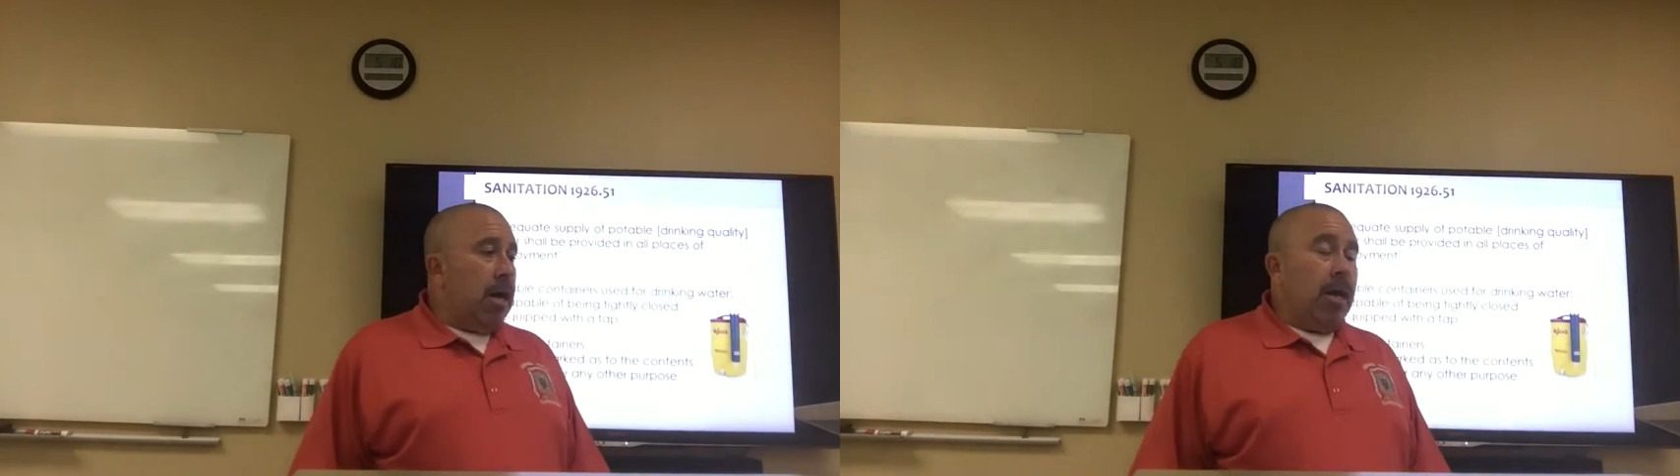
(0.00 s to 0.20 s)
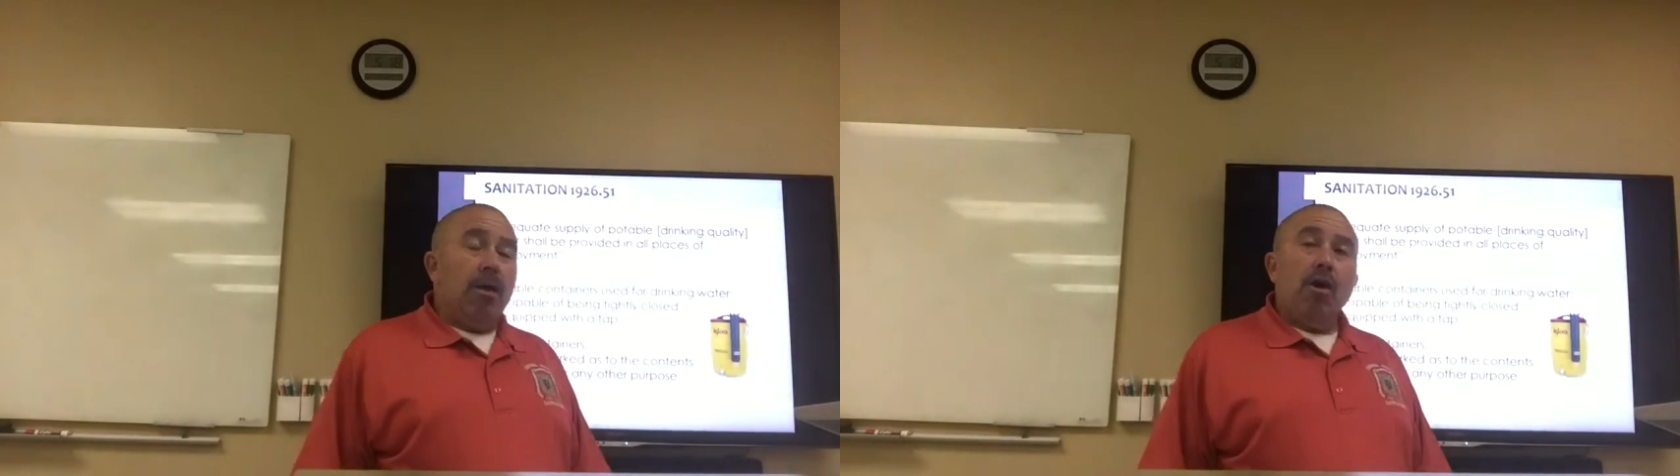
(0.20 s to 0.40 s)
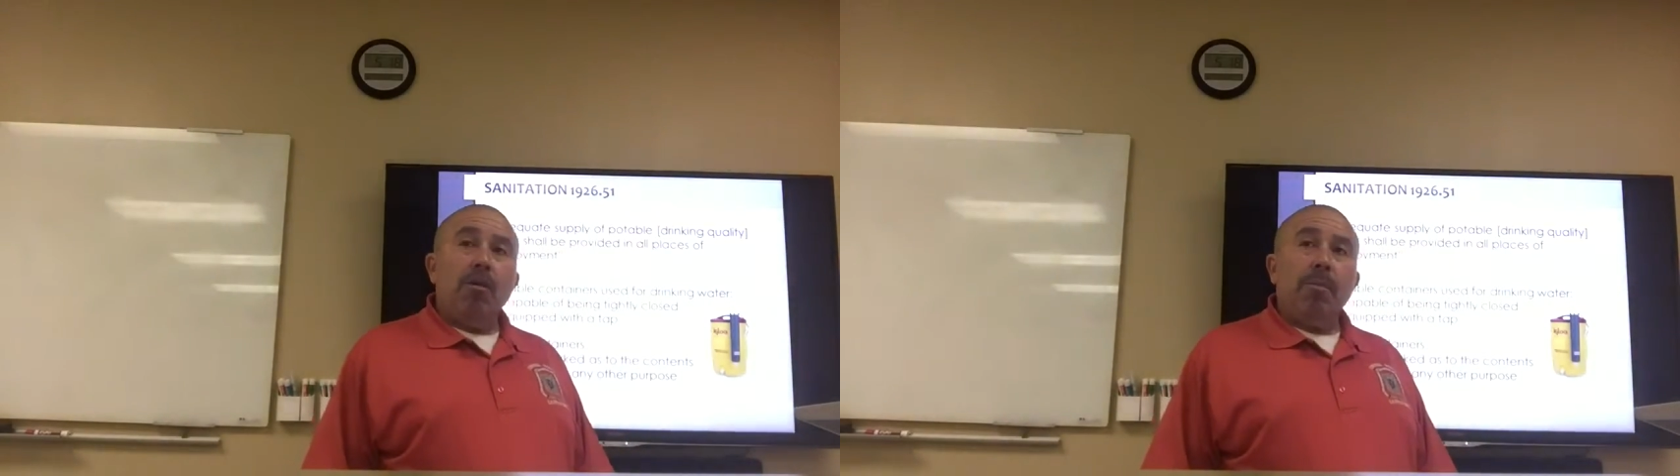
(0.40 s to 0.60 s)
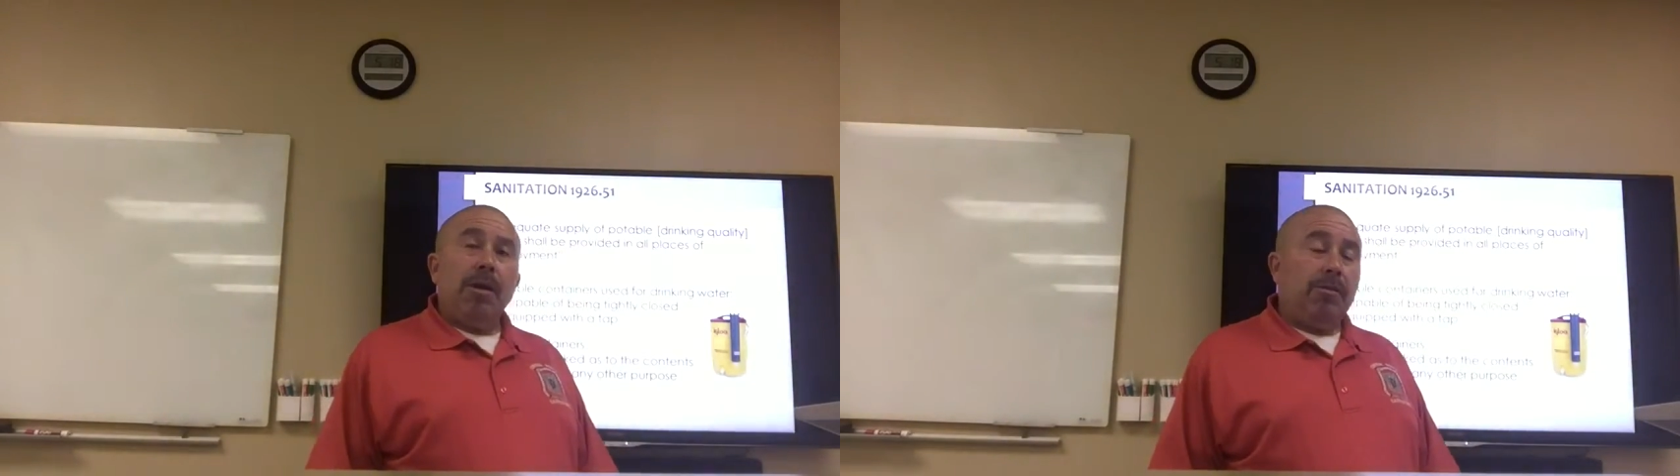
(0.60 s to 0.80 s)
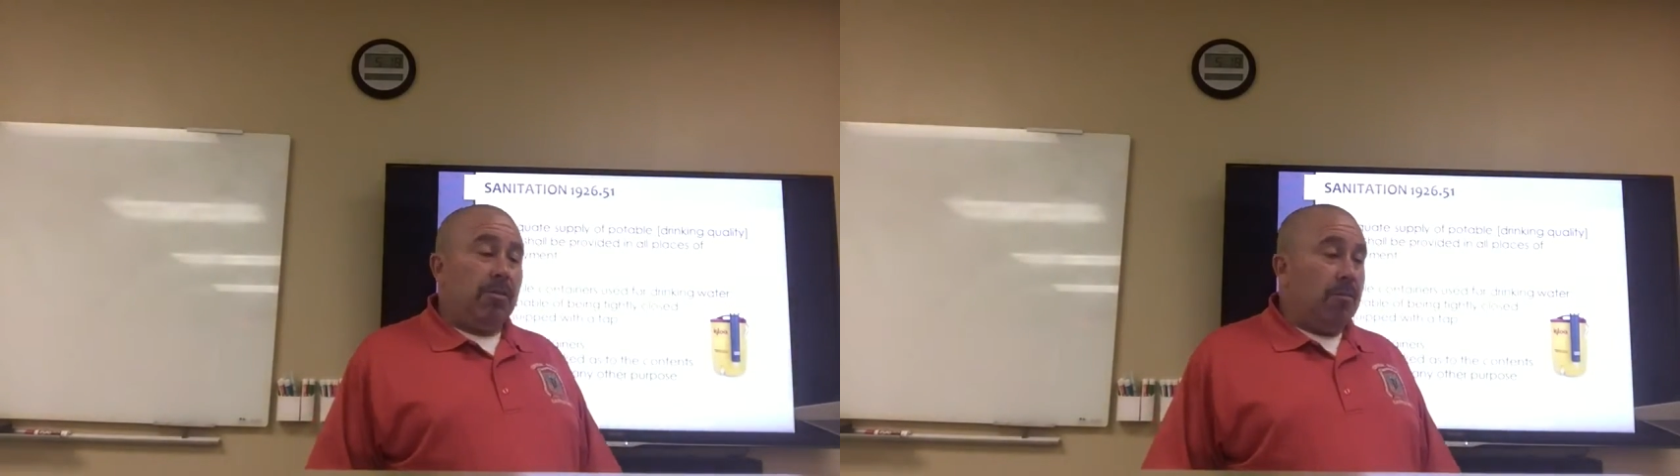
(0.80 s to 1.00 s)
in all
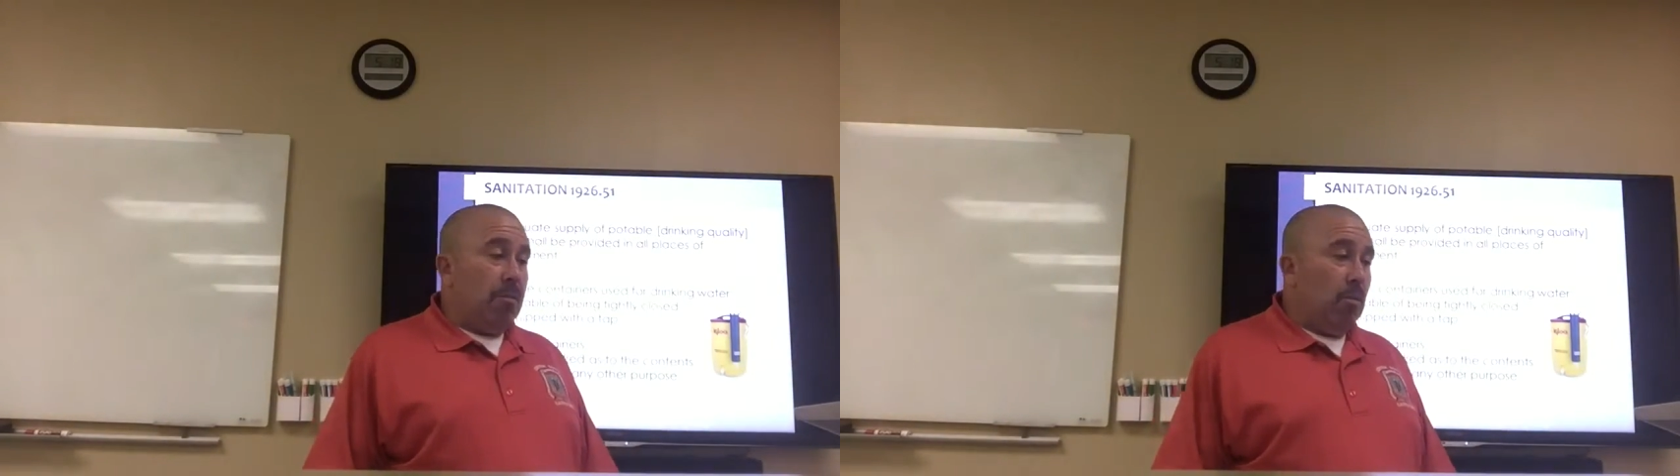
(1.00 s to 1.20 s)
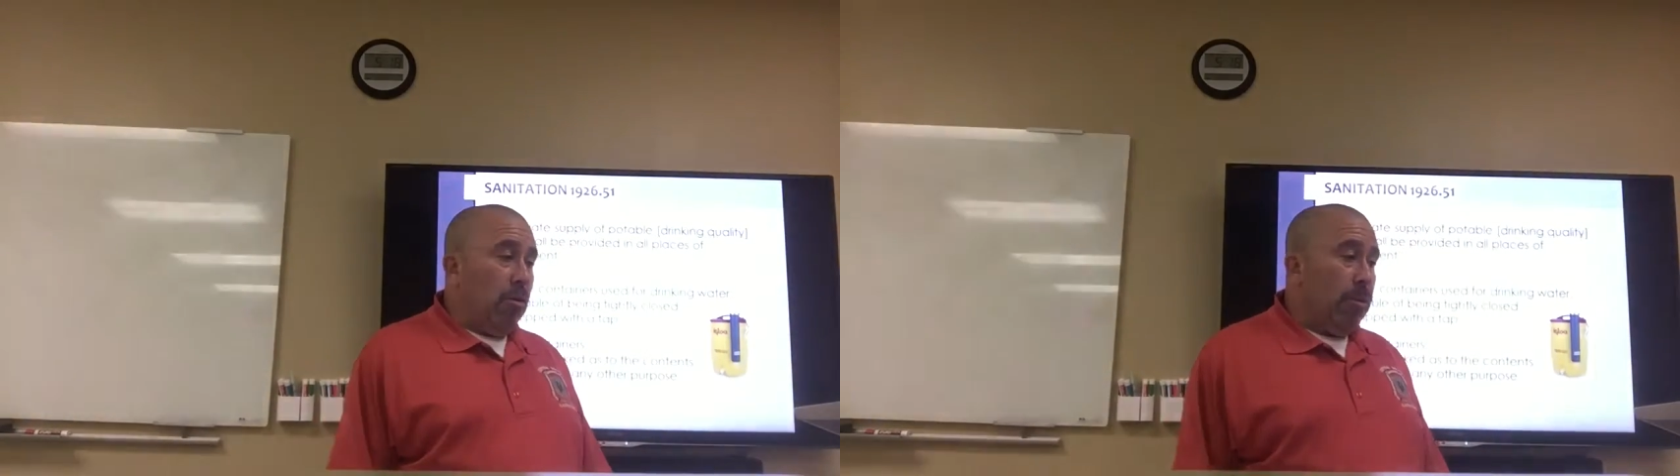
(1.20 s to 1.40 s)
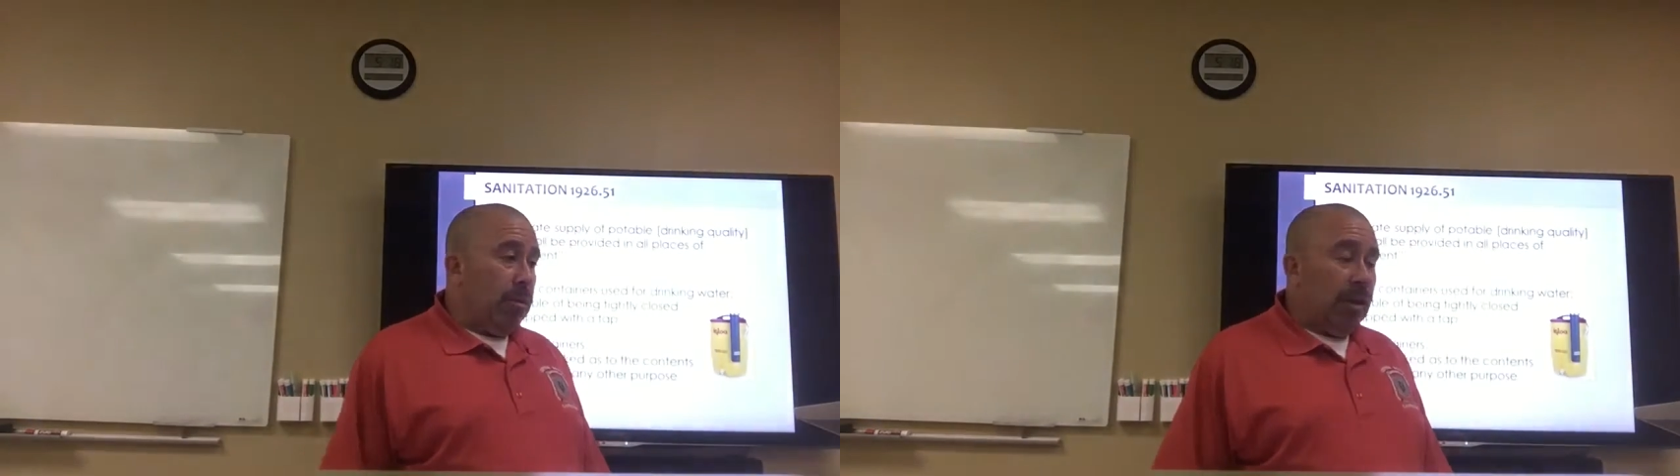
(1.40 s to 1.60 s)
places of employment.